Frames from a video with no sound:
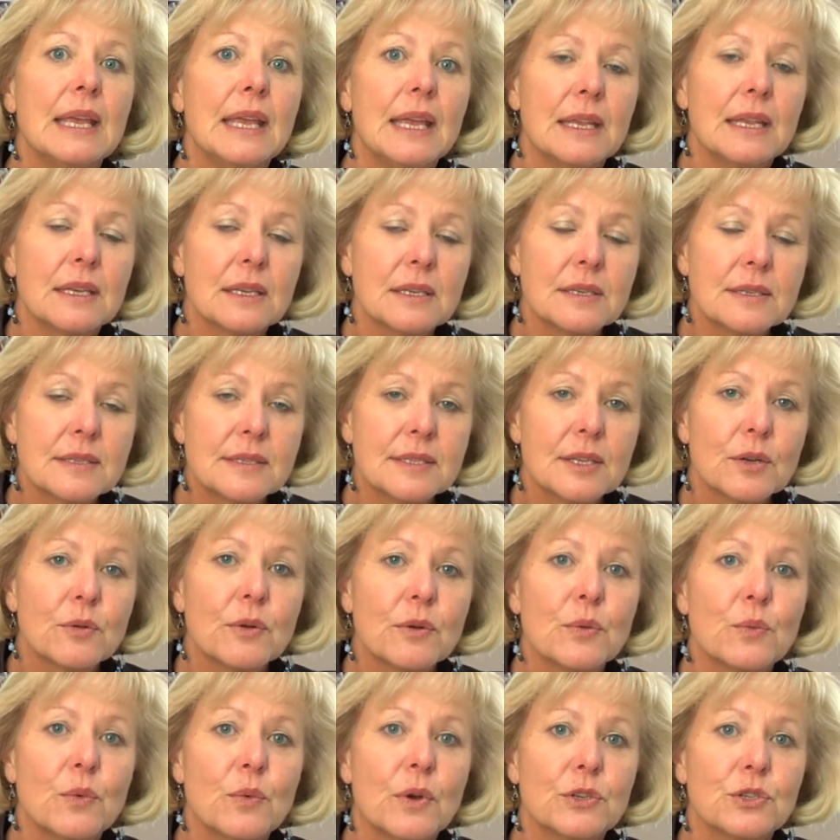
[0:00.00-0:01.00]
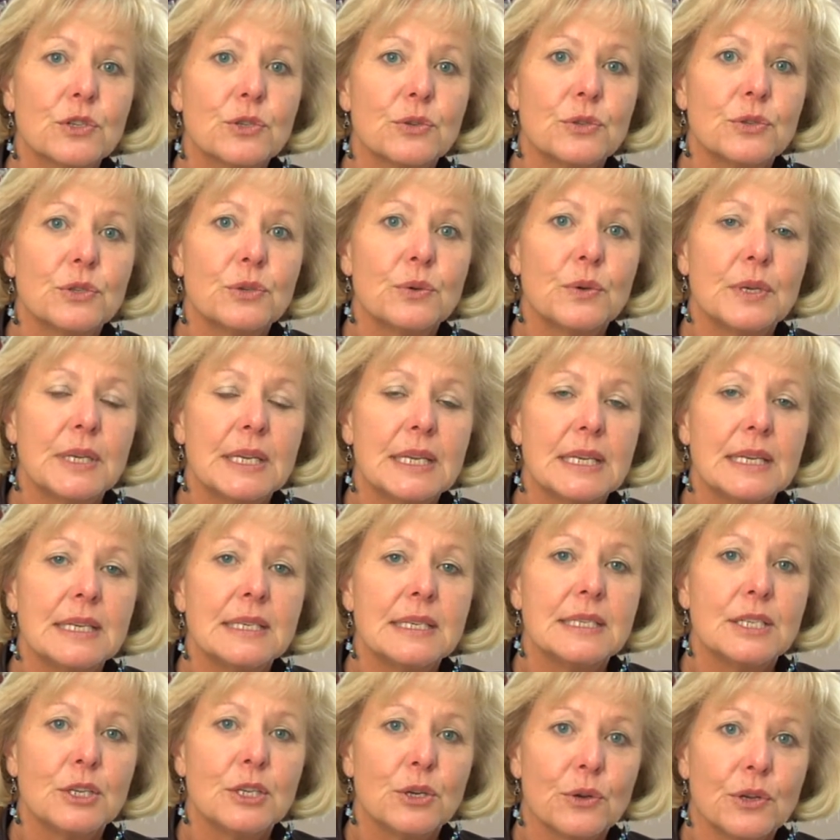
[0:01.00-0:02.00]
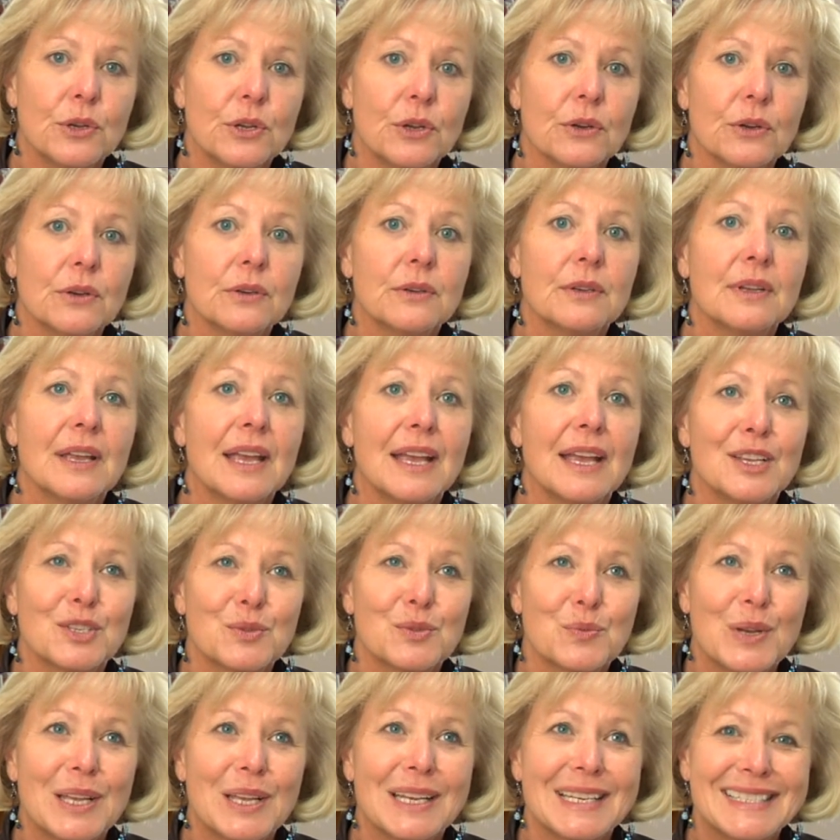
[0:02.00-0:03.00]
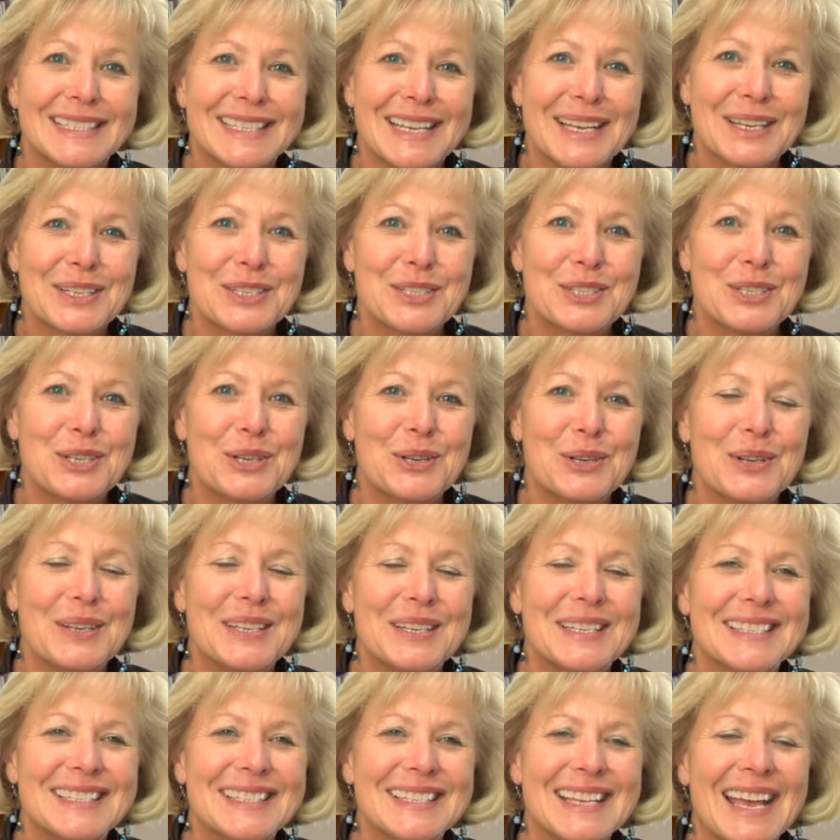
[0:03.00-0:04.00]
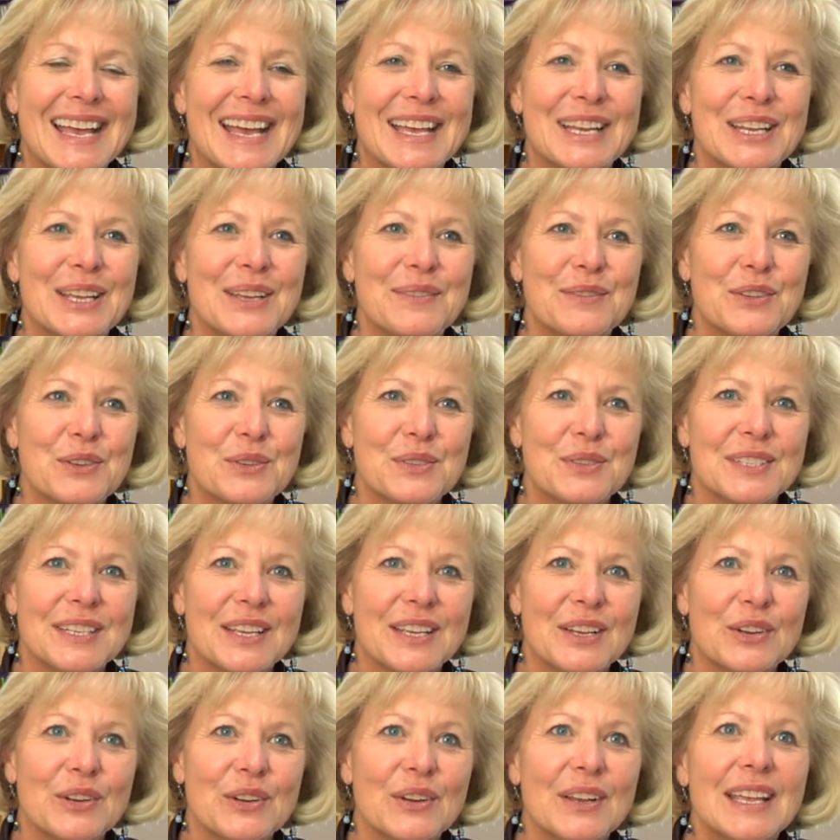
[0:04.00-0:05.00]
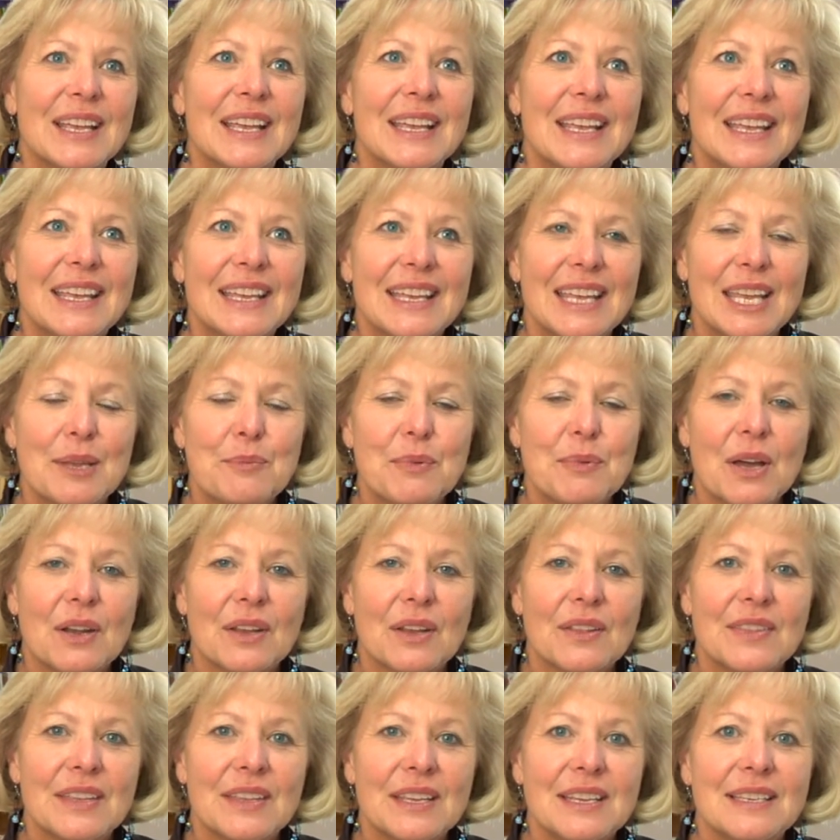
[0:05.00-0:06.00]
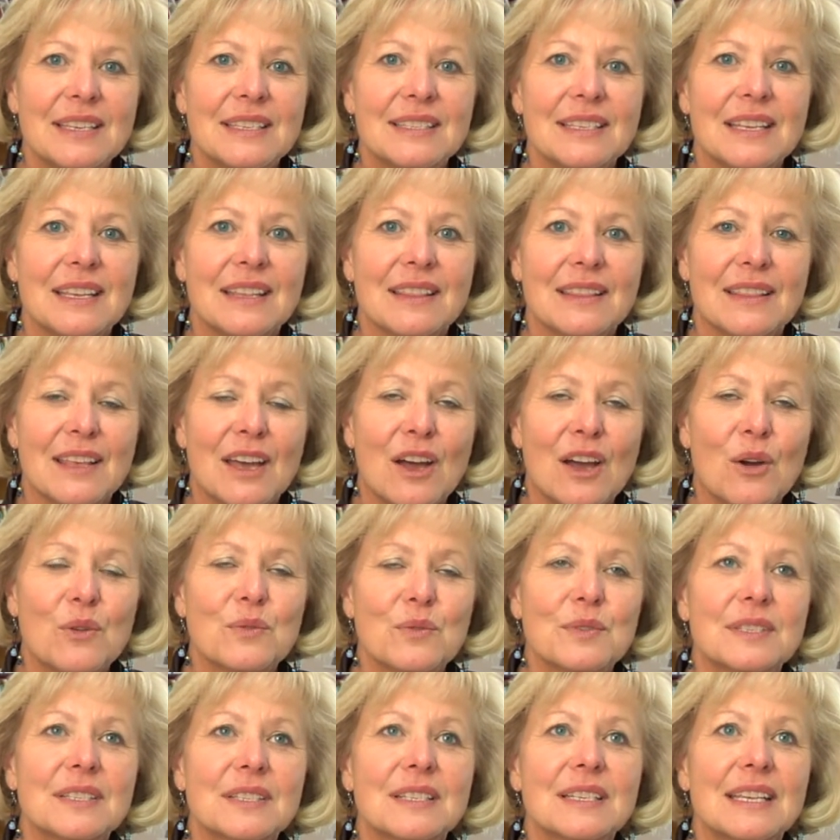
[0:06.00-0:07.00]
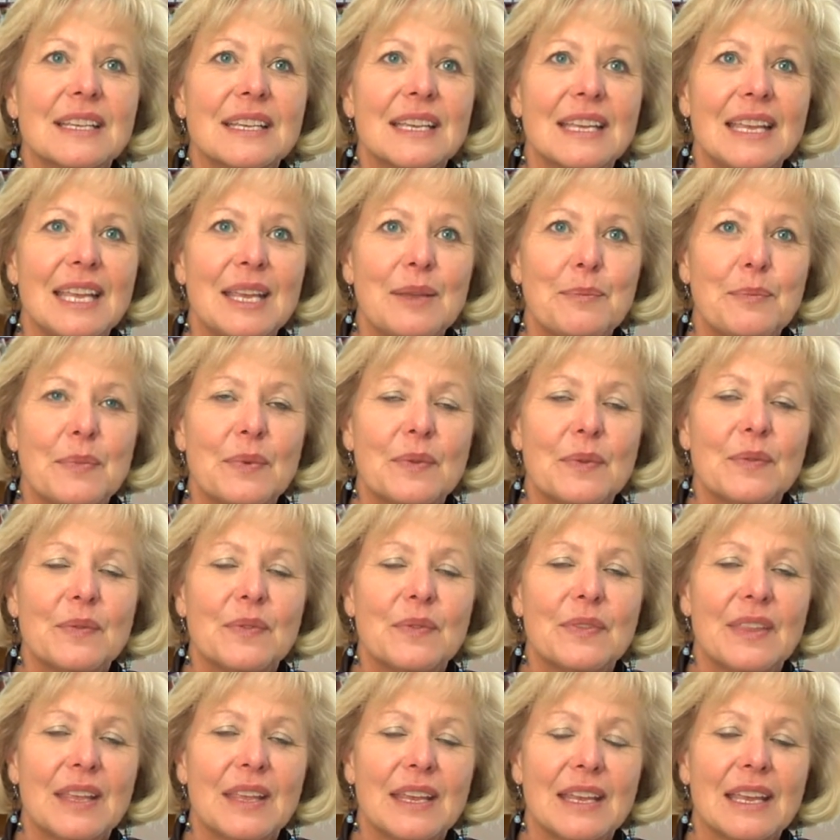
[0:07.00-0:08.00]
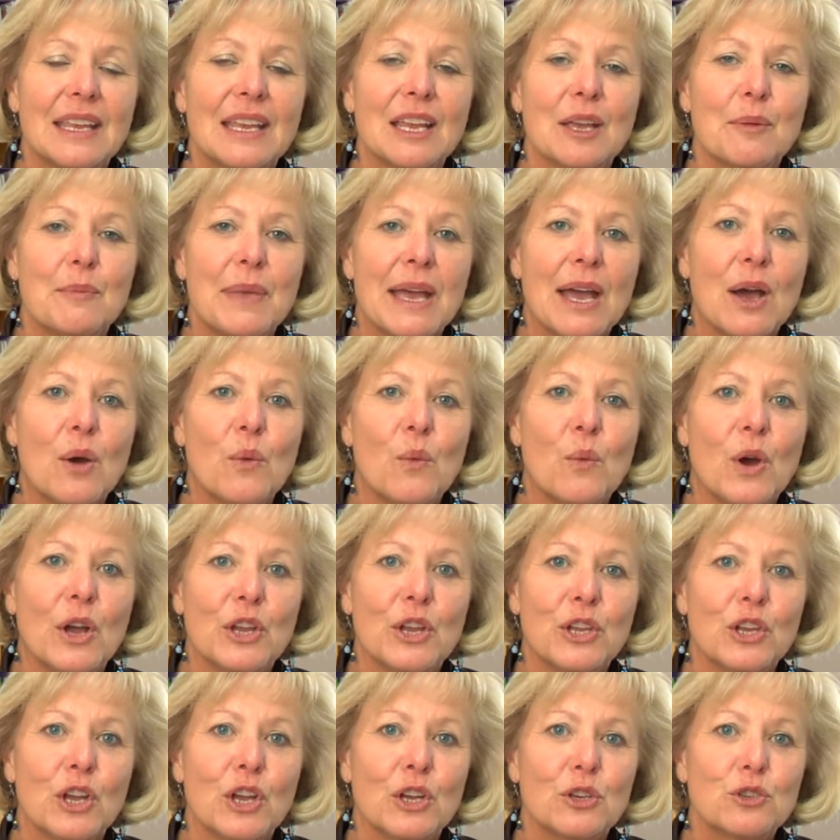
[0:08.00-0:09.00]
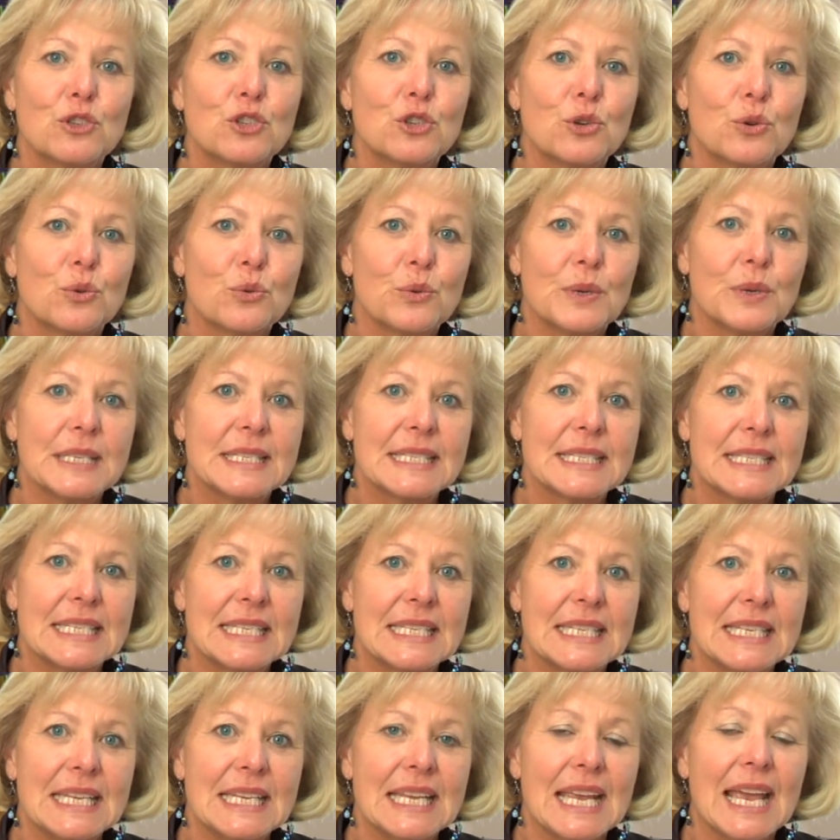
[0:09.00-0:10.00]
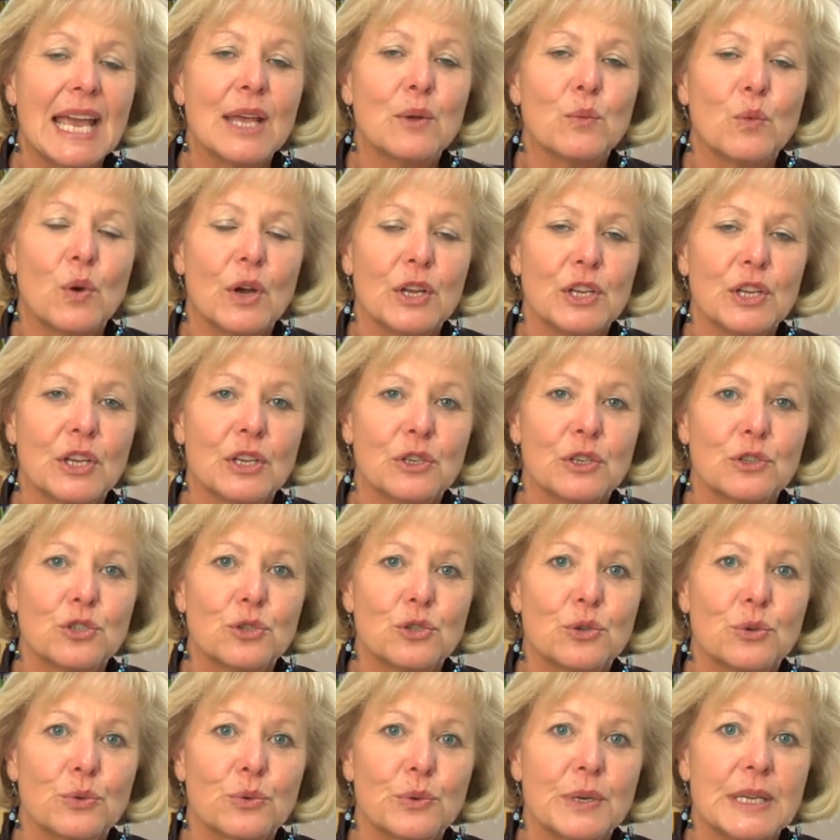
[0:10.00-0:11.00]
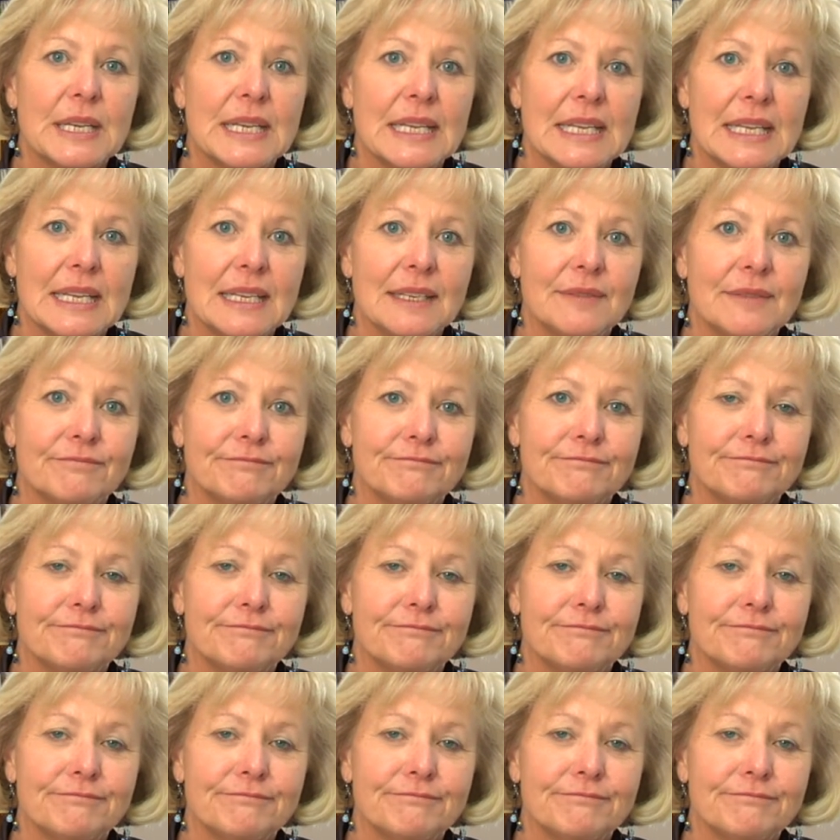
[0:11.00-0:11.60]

in considering what you're doing in interior as well as exterior design of your center, keep all of these in thoughts. Keep thinking about what young children see and what young children need.